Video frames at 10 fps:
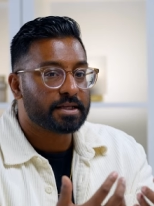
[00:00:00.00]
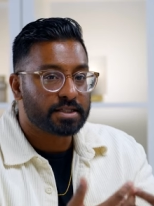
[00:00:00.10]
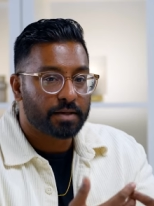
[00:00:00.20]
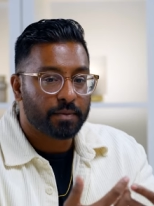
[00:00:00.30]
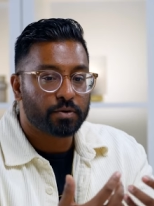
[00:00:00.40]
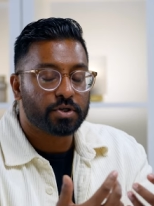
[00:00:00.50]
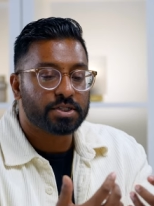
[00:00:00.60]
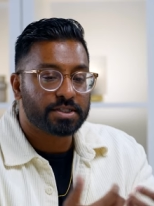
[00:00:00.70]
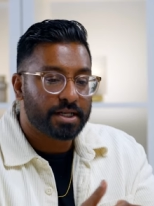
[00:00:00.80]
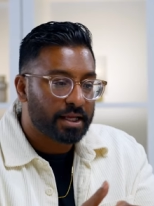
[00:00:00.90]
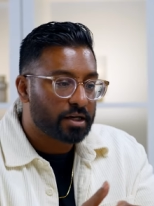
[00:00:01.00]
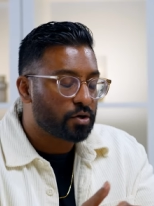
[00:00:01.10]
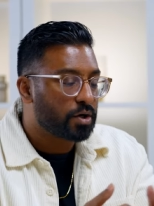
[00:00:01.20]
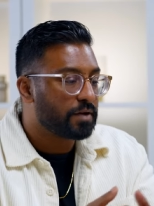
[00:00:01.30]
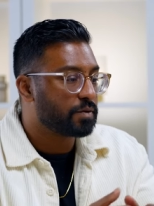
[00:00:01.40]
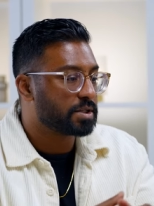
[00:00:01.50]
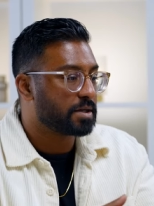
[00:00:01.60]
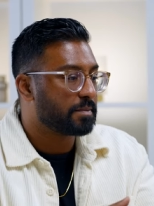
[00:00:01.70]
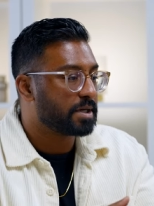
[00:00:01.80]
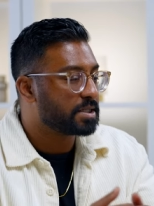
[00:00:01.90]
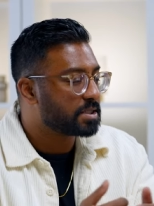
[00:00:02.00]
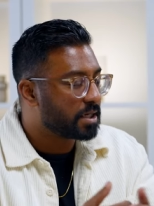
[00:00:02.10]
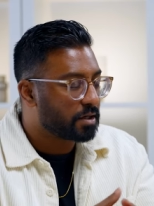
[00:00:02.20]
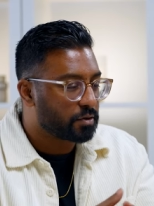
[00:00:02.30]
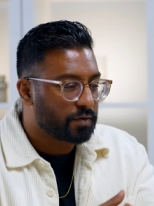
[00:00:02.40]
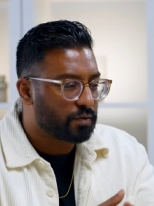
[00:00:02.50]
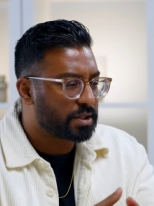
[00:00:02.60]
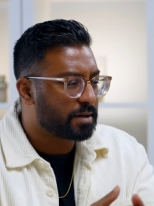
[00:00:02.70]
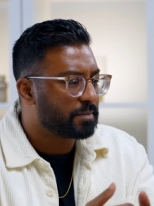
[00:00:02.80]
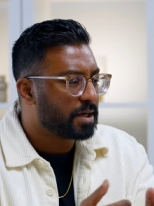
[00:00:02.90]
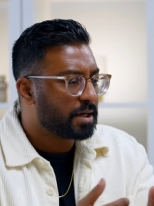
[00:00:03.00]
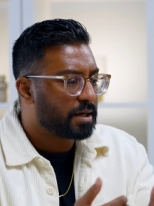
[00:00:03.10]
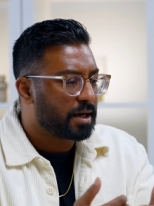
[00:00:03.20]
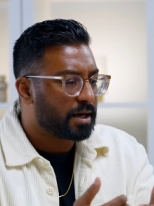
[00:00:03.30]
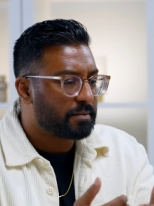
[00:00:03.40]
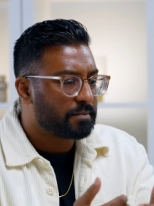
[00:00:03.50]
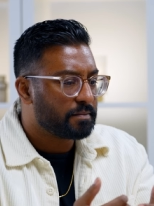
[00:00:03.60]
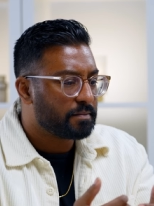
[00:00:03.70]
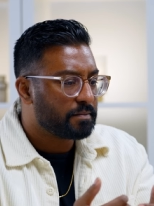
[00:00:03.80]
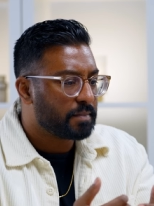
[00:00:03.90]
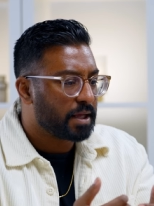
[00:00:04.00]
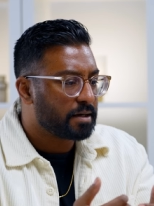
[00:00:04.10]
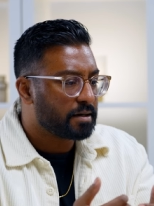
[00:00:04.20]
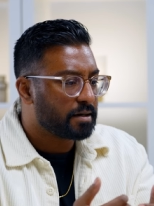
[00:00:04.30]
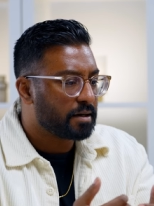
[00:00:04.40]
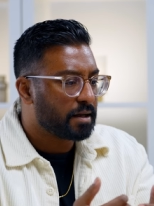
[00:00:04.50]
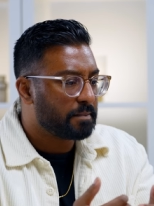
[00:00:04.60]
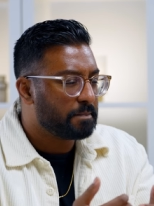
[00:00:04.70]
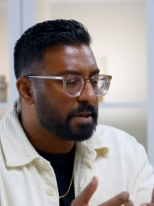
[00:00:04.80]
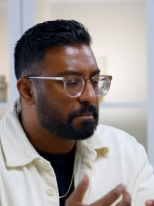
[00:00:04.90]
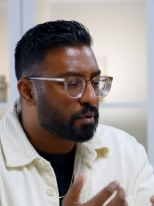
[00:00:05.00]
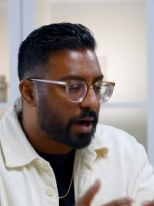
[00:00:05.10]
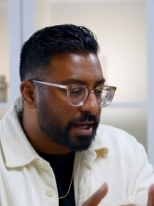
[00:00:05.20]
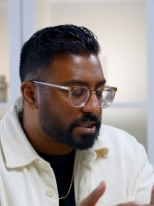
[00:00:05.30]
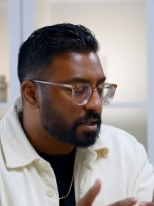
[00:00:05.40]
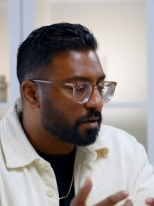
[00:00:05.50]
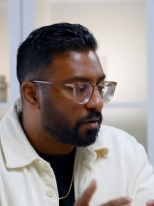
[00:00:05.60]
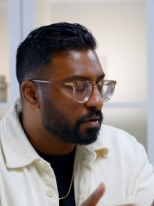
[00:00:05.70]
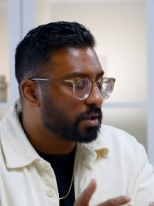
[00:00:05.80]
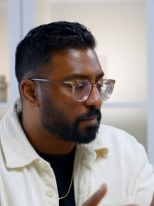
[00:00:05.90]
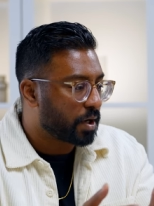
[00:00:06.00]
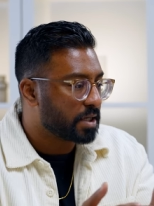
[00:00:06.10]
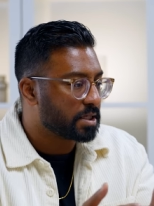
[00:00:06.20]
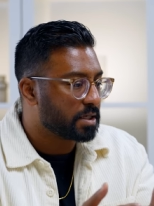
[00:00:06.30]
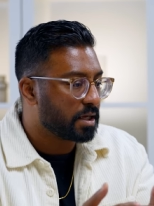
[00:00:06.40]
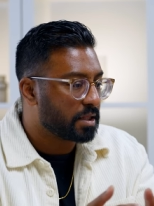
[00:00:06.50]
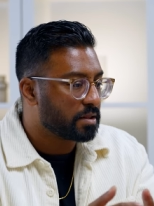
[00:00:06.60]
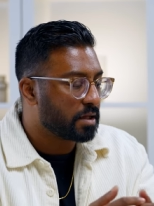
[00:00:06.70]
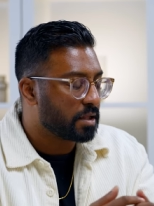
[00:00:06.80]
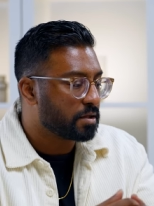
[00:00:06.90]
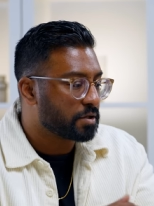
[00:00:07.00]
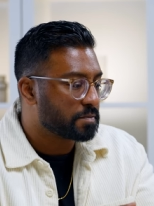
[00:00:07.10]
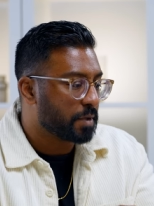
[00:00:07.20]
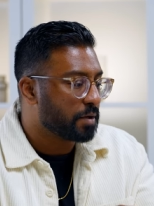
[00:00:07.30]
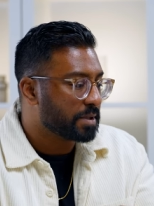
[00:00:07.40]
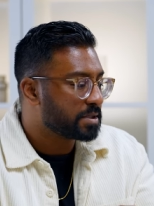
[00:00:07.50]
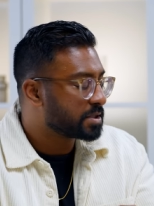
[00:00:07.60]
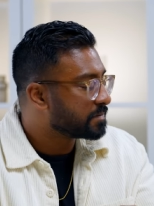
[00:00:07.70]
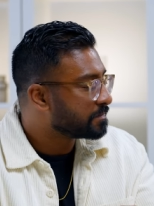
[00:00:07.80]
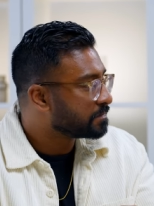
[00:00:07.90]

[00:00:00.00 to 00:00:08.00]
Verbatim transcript: the same way, when you're sitting in grief with somebody, sit in grief with them, um, and and be present, wholly present in, in those moments.